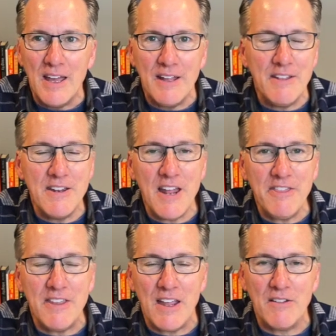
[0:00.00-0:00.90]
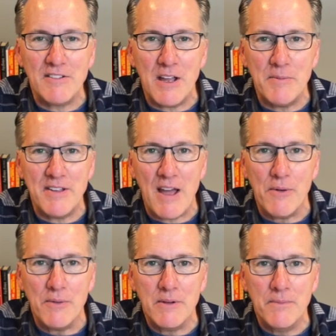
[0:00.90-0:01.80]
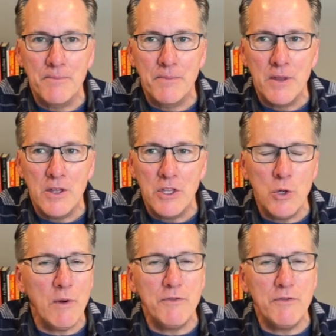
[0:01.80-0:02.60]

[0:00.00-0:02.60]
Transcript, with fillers: And then nothing else comes out. You